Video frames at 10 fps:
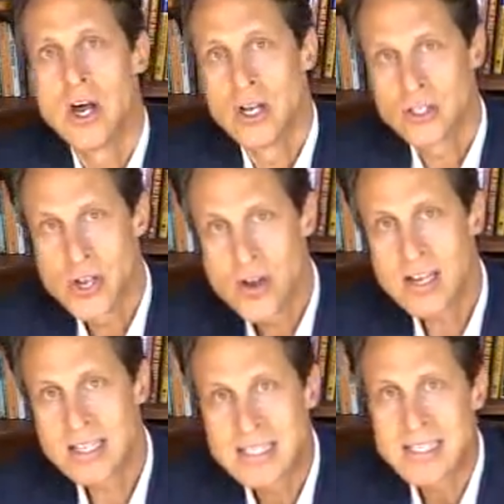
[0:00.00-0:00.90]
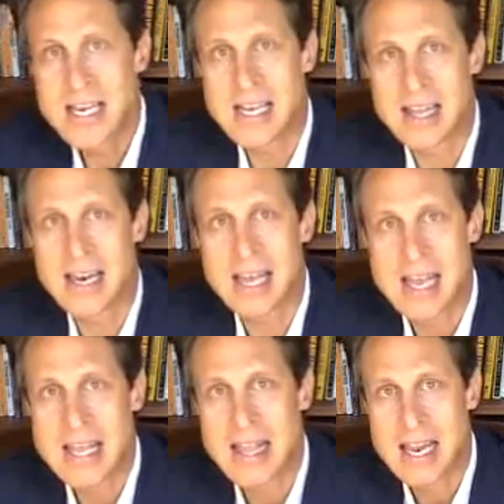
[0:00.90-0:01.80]
So you can see that
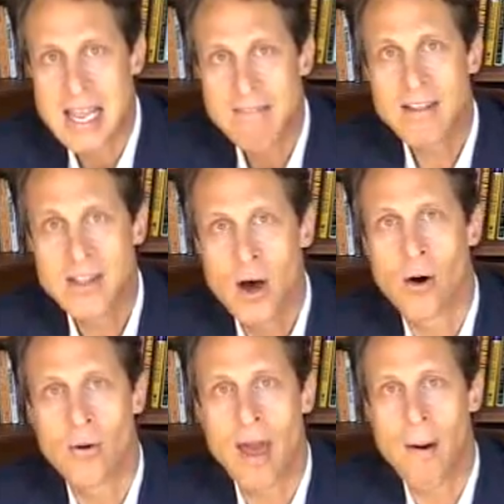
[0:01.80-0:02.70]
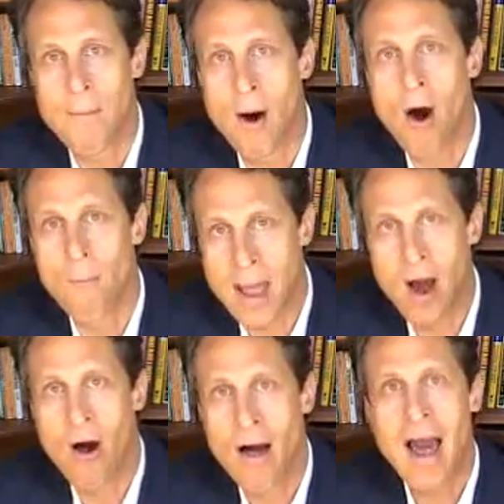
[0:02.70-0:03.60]
even though they may
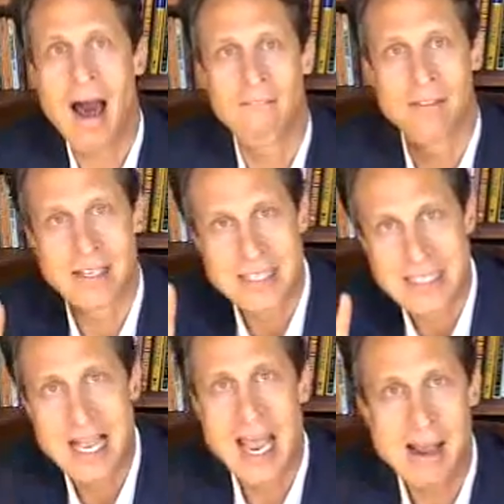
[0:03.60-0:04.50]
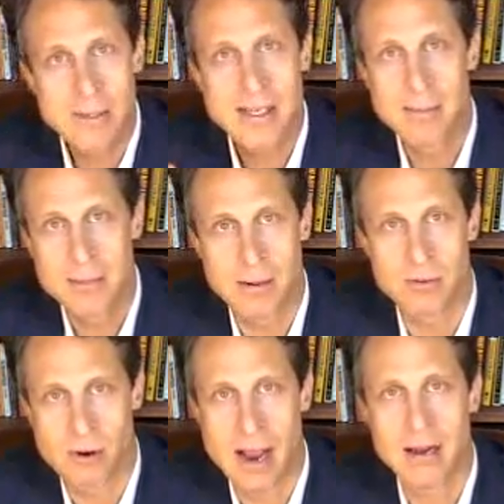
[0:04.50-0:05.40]
all have the same
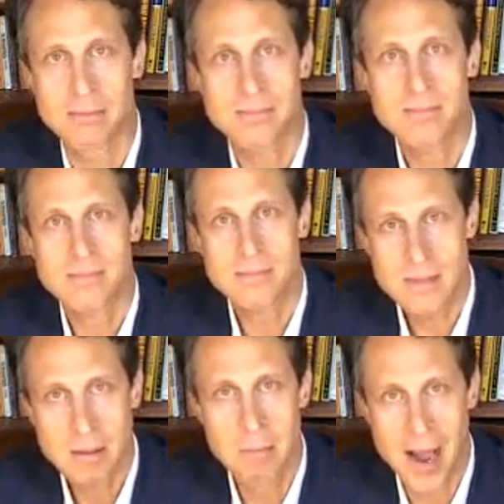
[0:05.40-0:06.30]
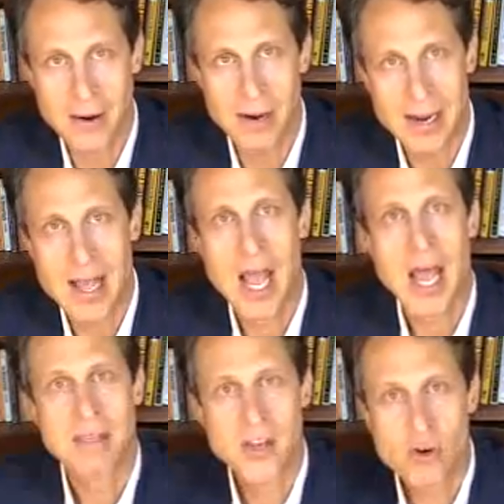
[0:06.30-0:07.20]
symptoms, right? Migraine,
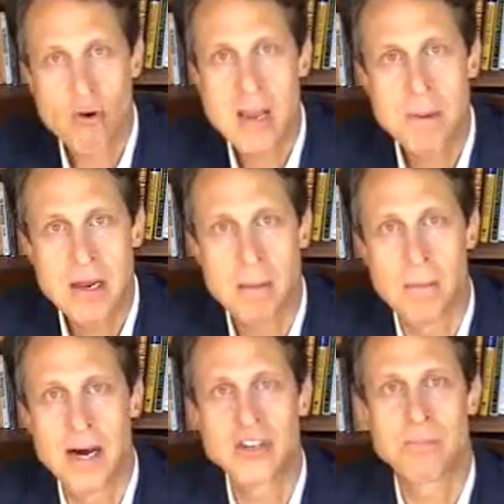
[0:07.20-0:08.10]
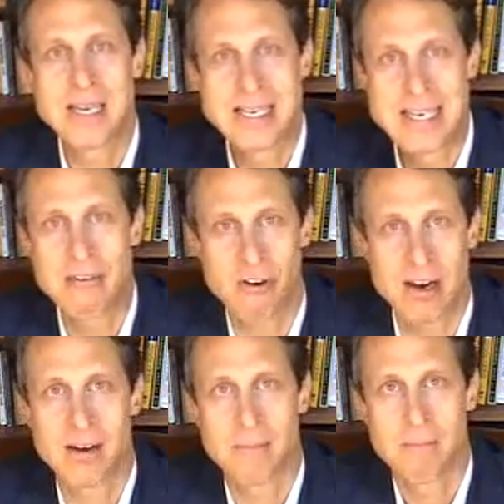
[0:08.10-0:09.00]
the treatment must be
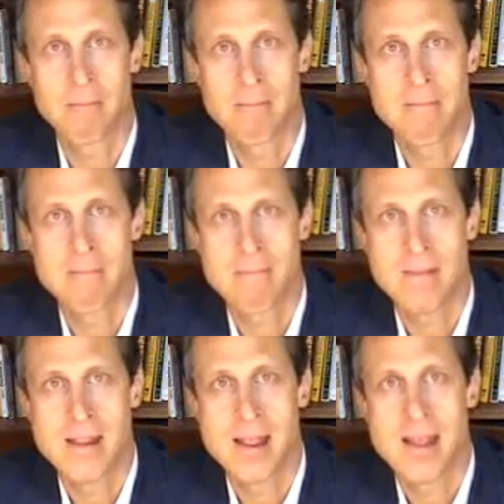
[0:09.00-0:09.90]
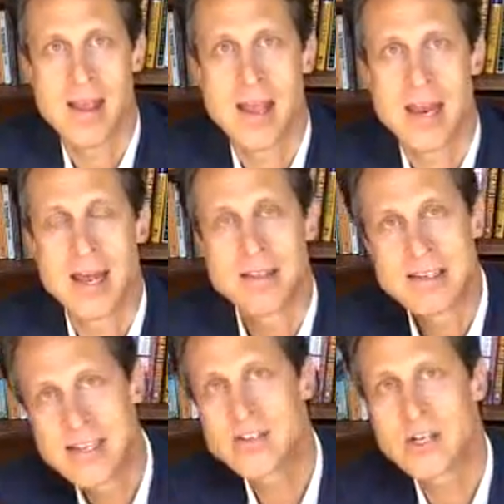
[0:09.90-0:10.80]
different. Now, the
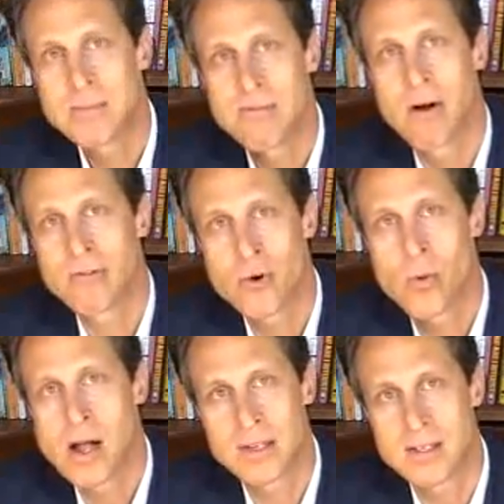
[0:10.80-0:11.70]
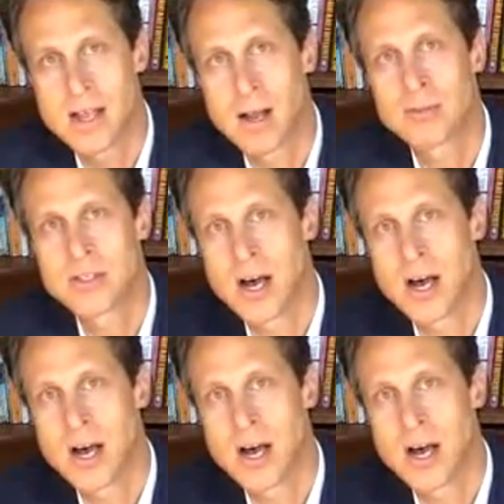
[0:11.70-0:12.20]
system of Ultra Wellness helps us